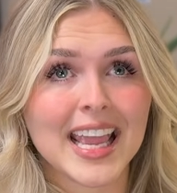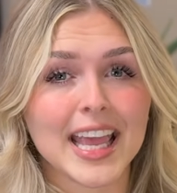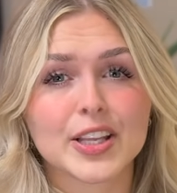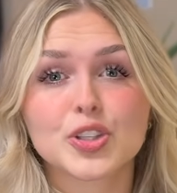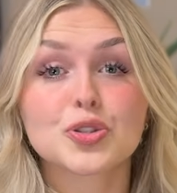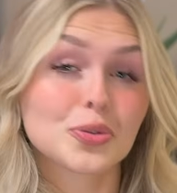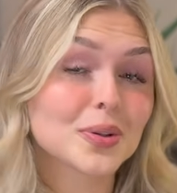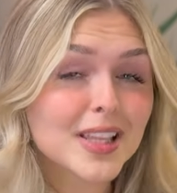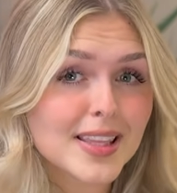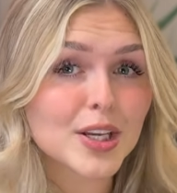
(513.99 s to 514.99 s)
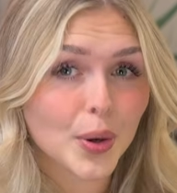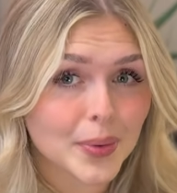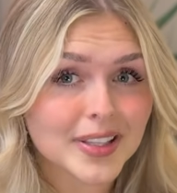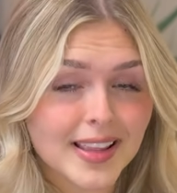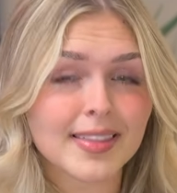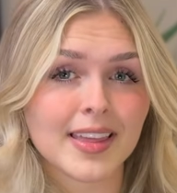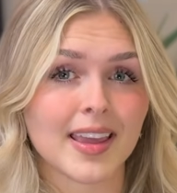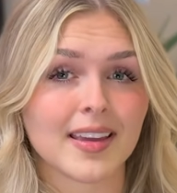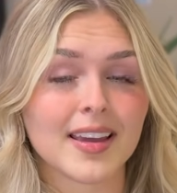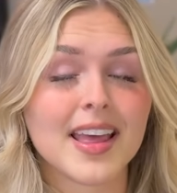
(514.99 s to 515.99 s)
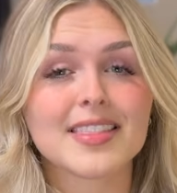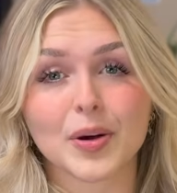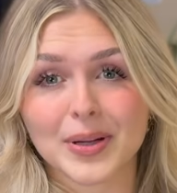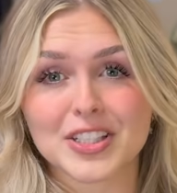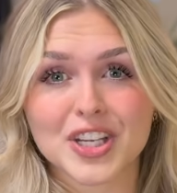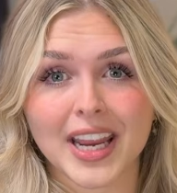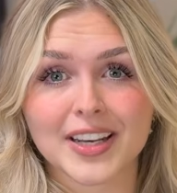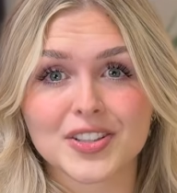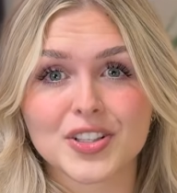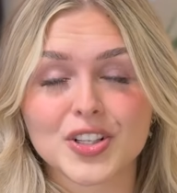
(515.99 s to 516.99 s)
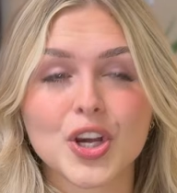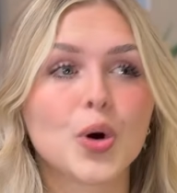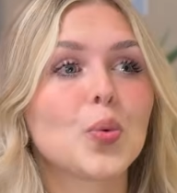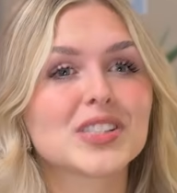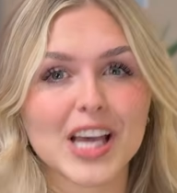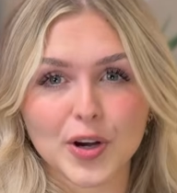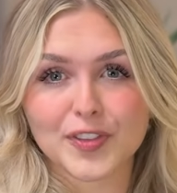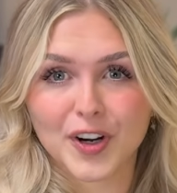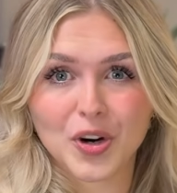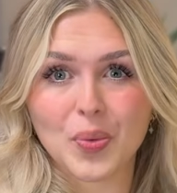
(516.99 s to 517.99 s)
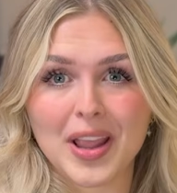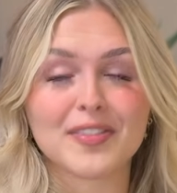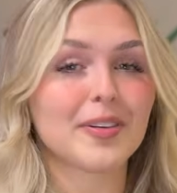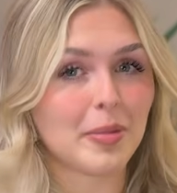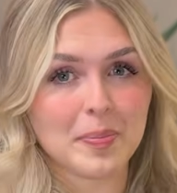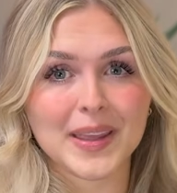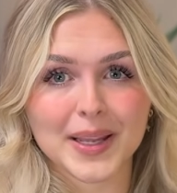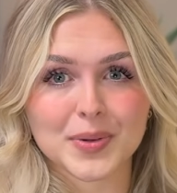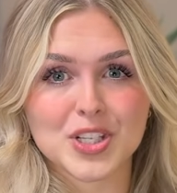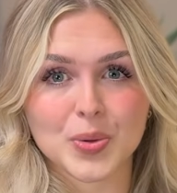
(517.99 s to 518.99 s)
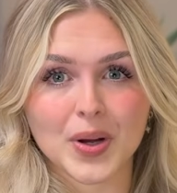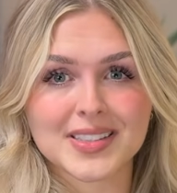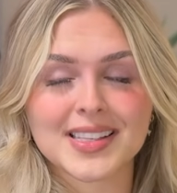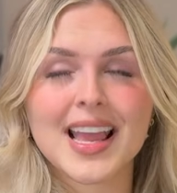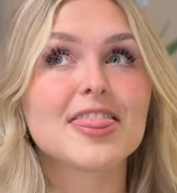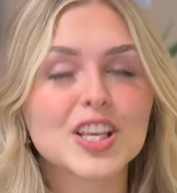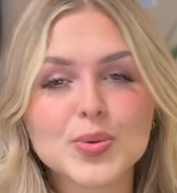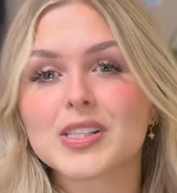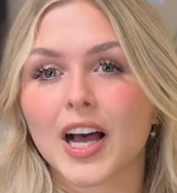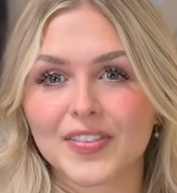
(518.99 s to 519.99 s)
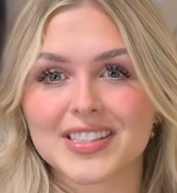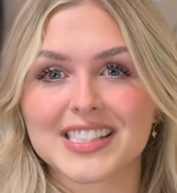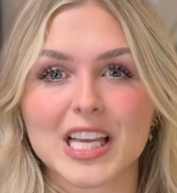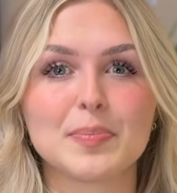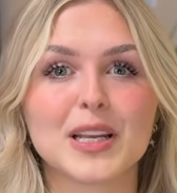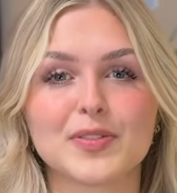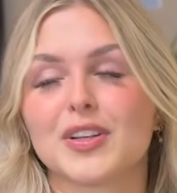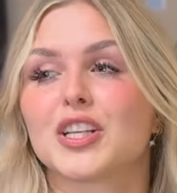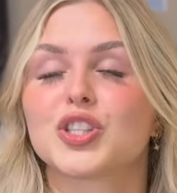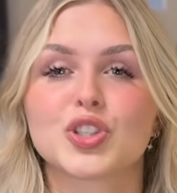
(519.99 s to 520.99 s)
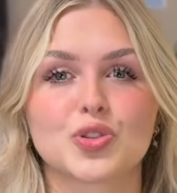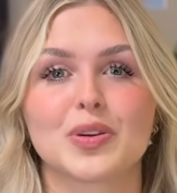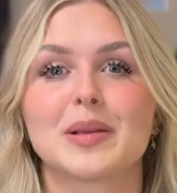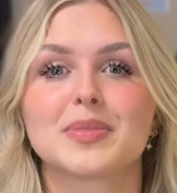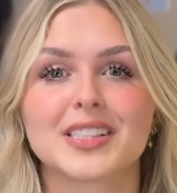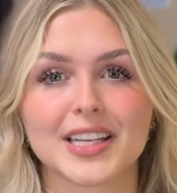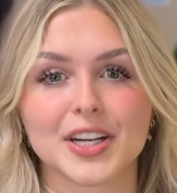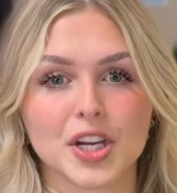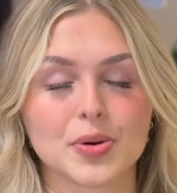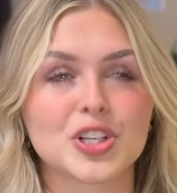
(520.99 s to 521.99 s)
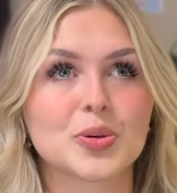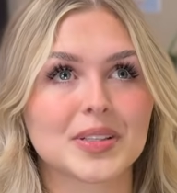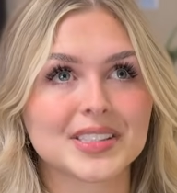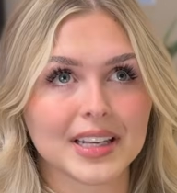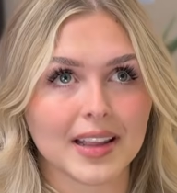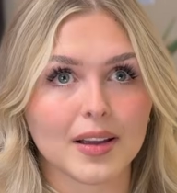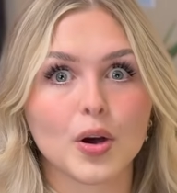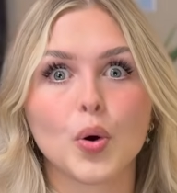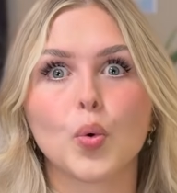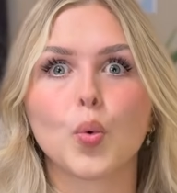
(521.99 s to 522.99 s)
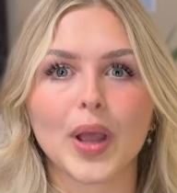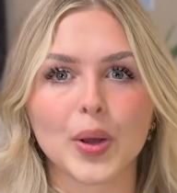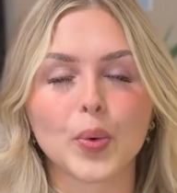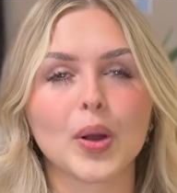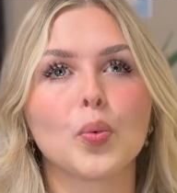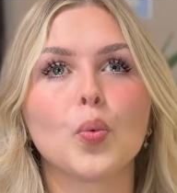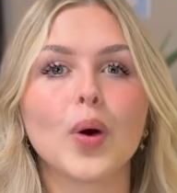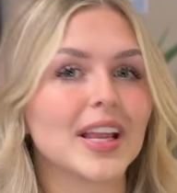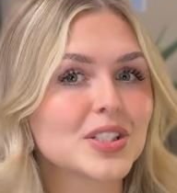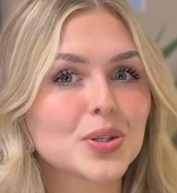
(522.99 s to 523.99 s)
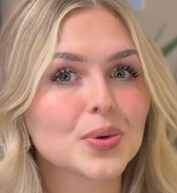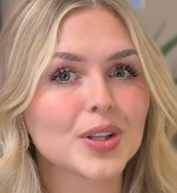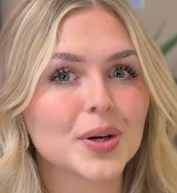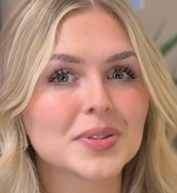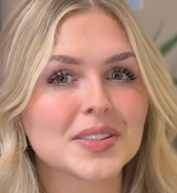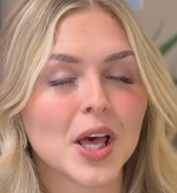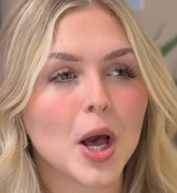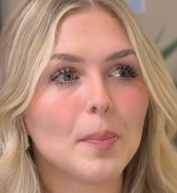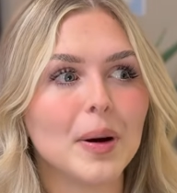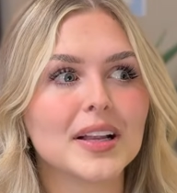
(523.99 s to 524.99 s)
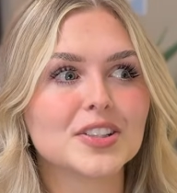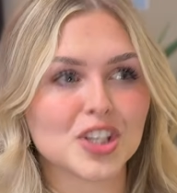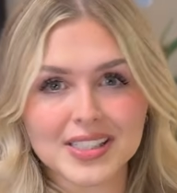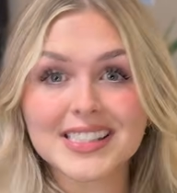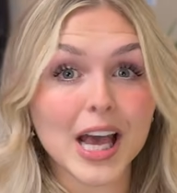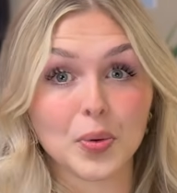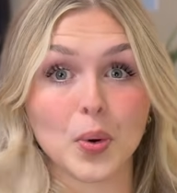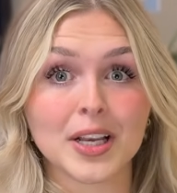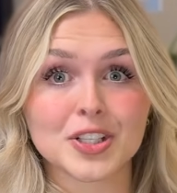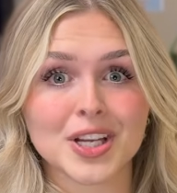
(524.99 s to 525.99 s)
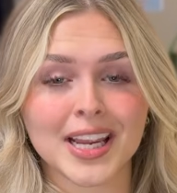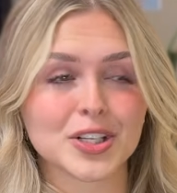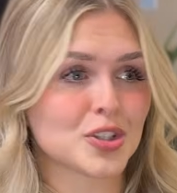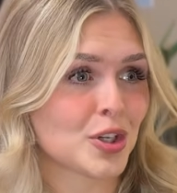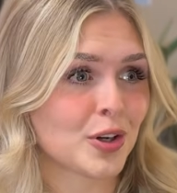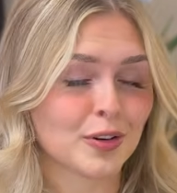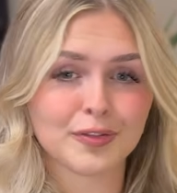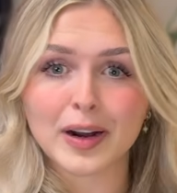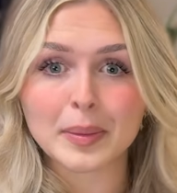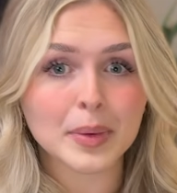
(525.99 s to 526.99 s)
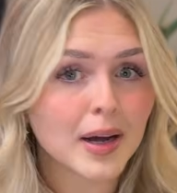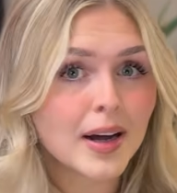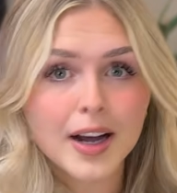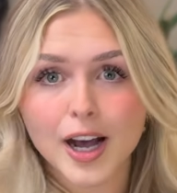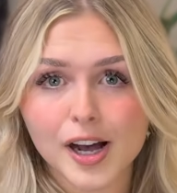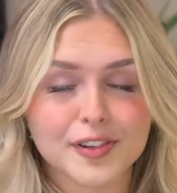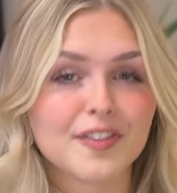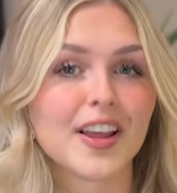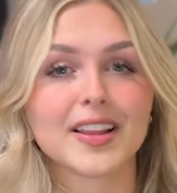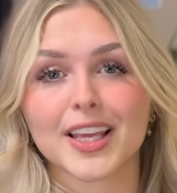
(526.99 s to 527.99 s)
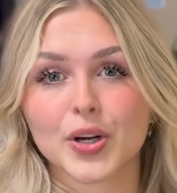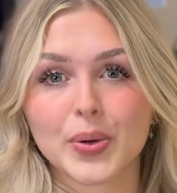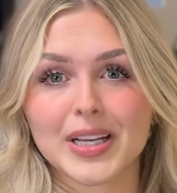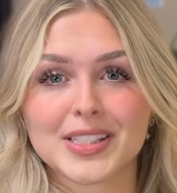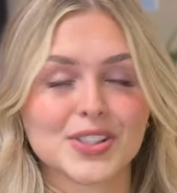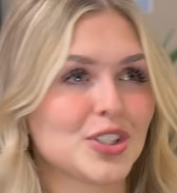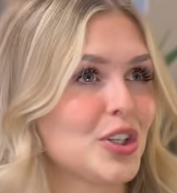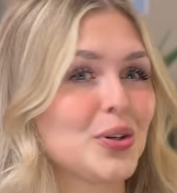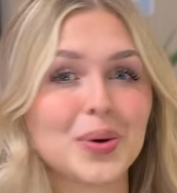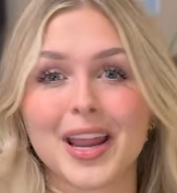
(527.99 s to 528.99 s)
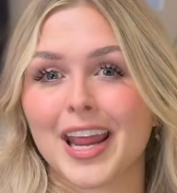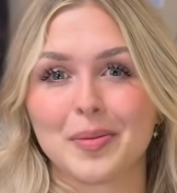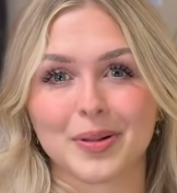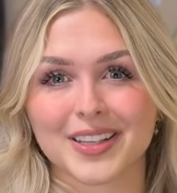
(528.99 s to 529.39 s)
And truly the only thing that we changed was how far away from the piano she was. This was obviously a bit of an extreme scenario. She was sitting way too close, but just that one change took her from a failing quiz to an A+.